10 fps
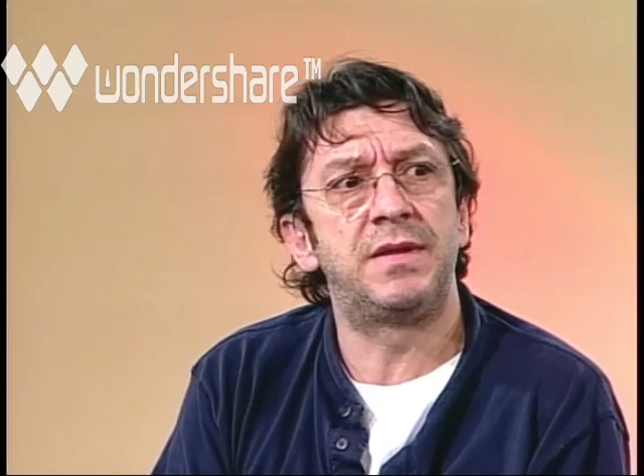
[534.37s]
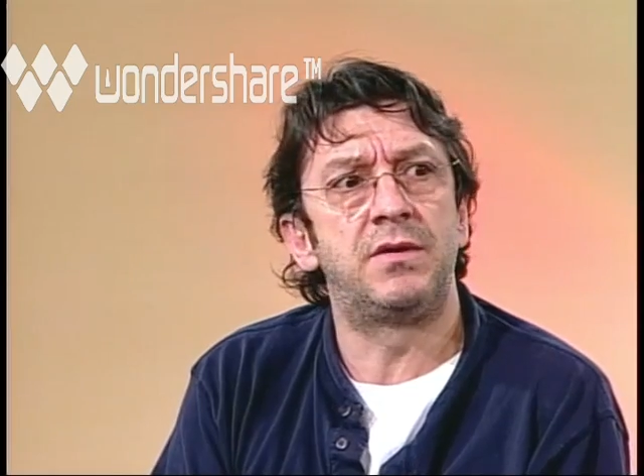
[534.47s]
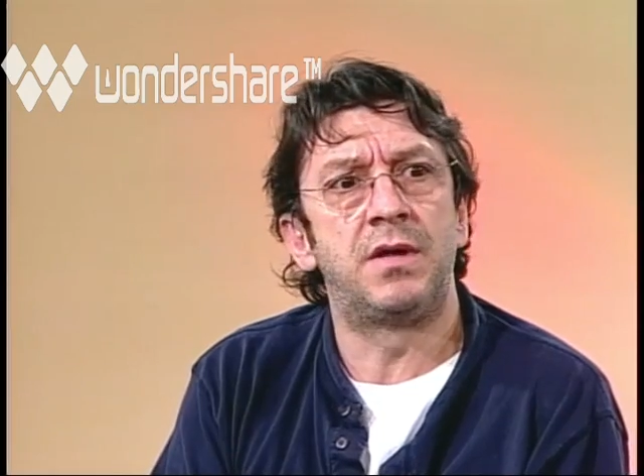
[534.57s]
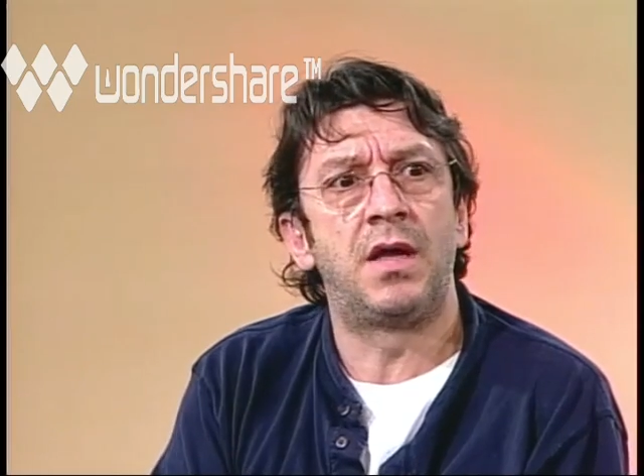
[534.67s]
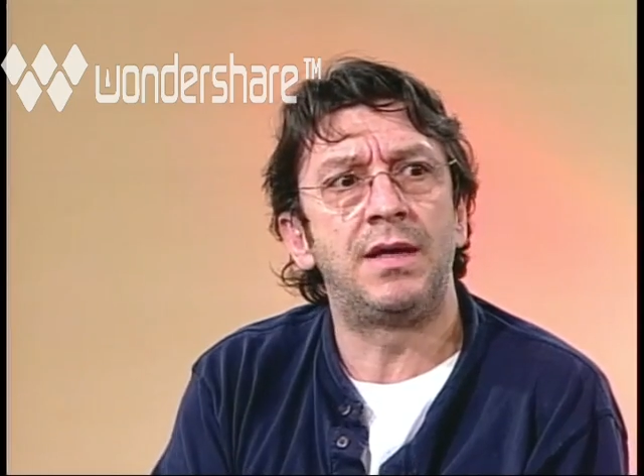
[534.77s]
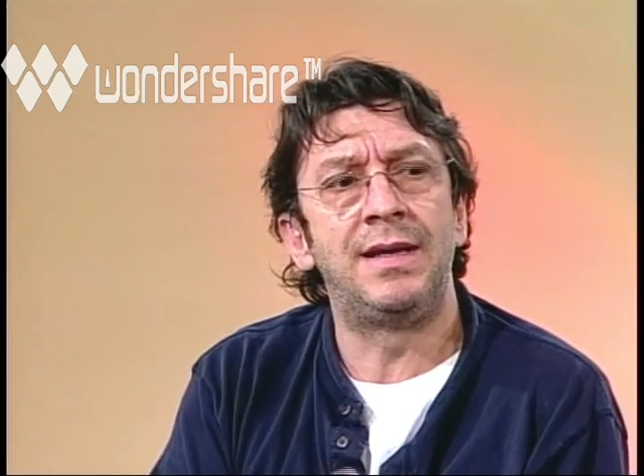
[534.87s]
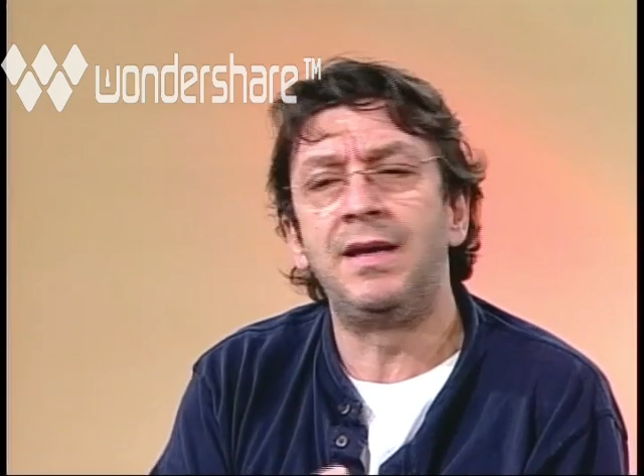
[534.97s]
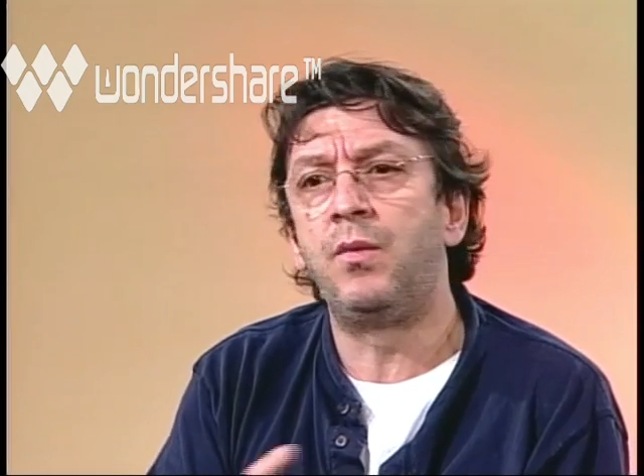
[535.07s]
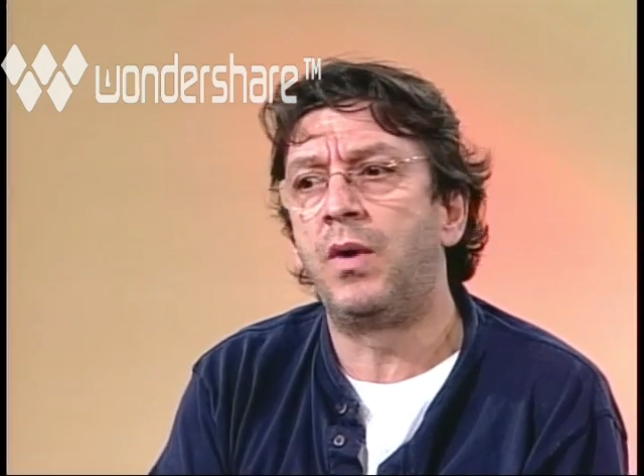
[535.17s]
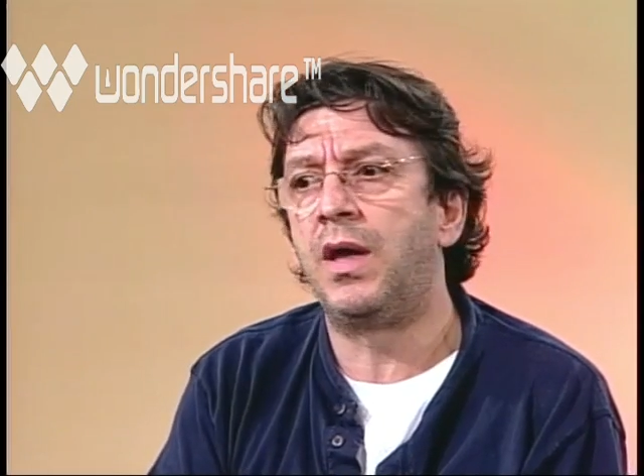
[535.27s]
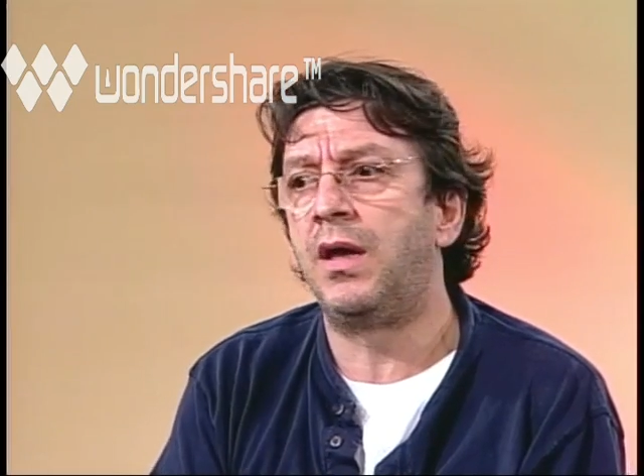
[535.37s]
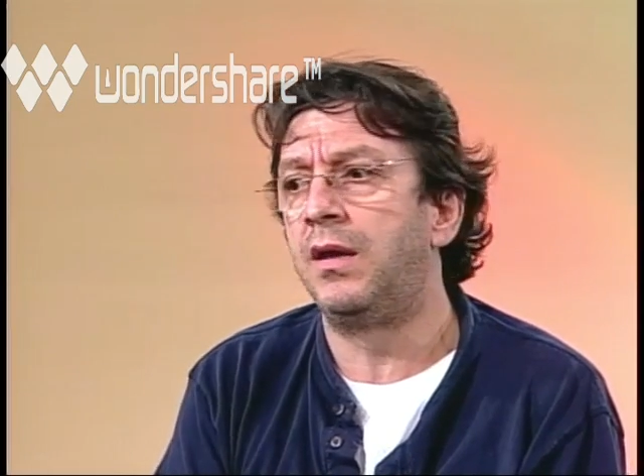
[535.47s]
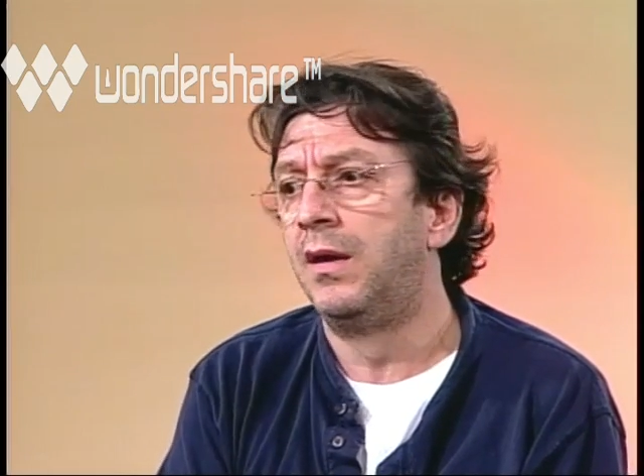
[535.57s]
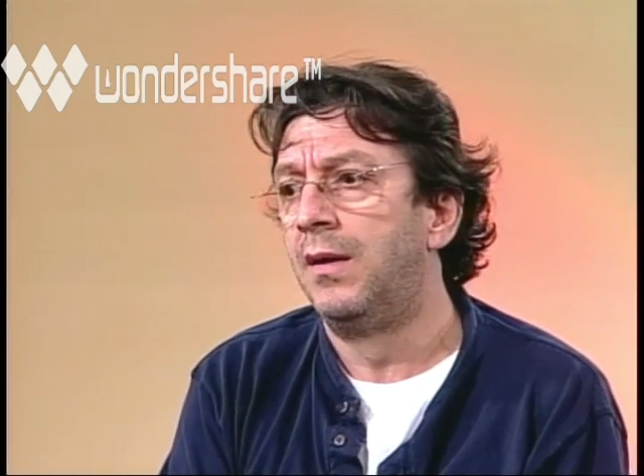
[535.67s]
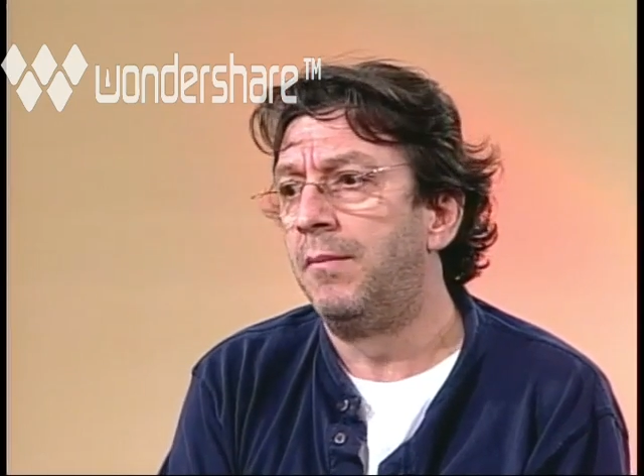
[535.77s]
but they're not in any
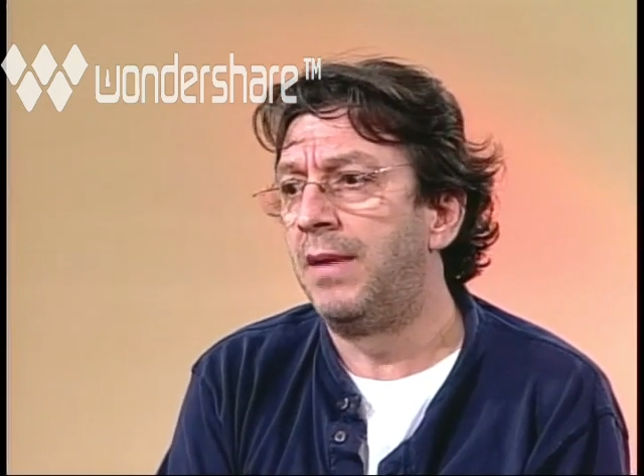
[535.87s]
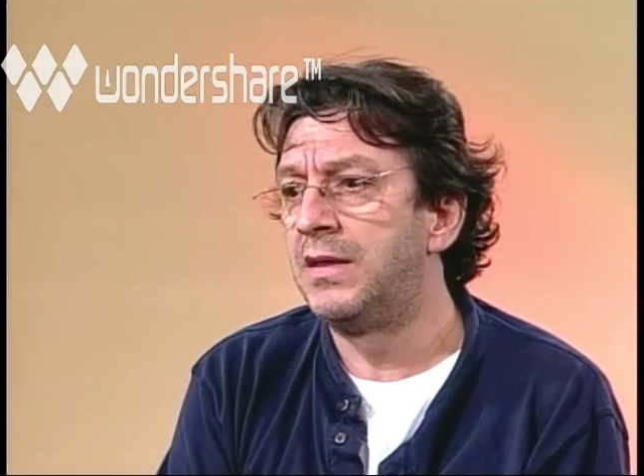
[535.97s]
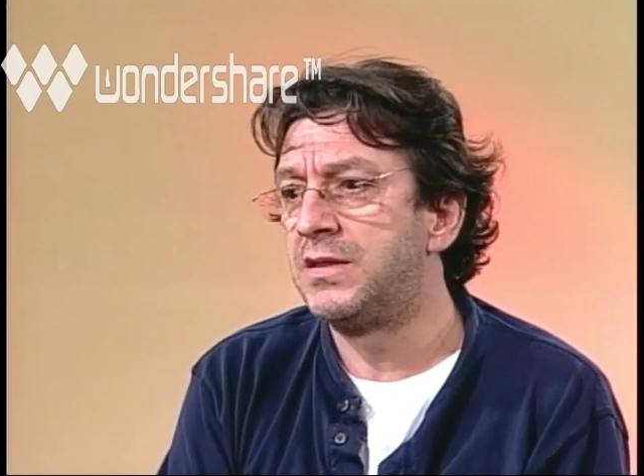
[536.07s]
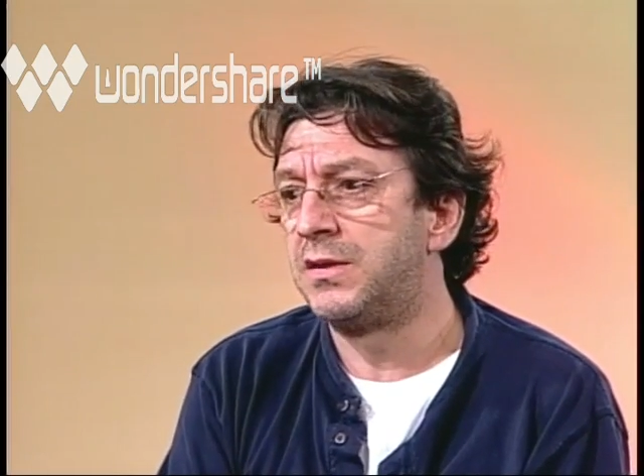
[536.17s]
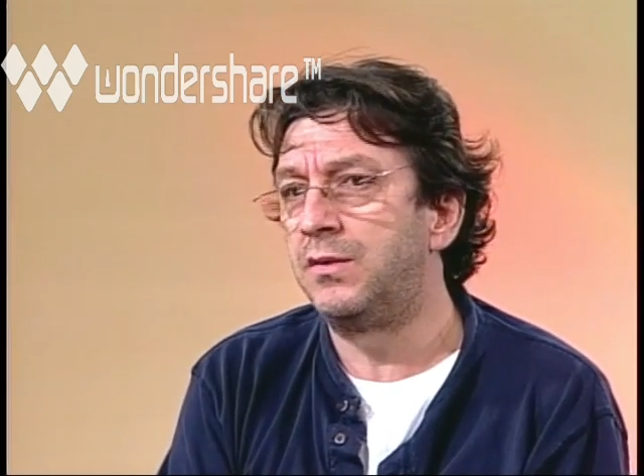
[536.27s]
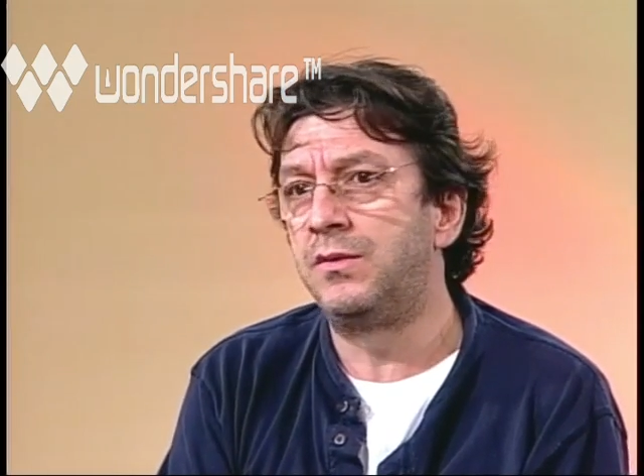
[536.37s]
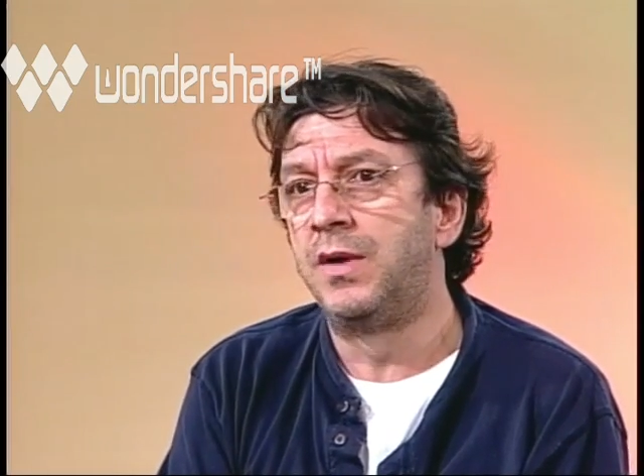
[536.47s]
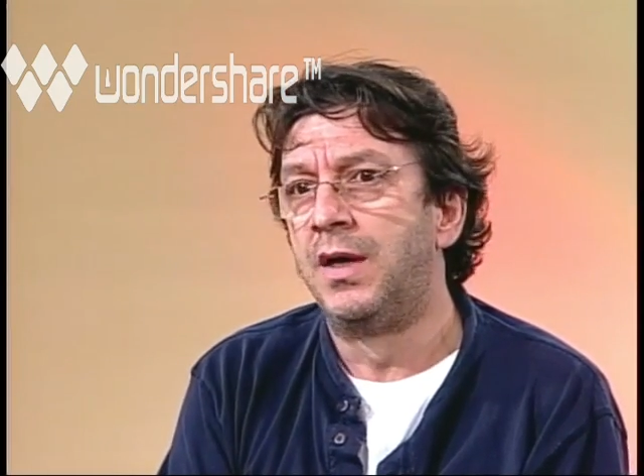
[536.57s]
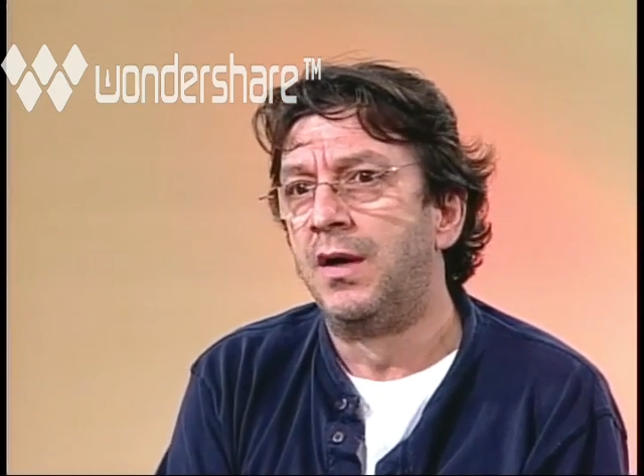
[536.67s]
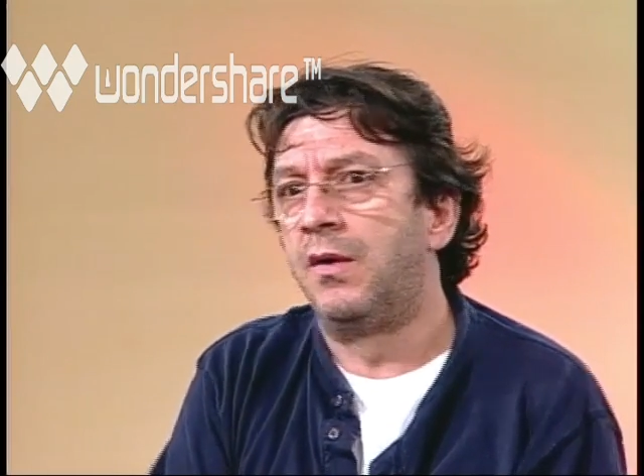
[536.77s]
way meant to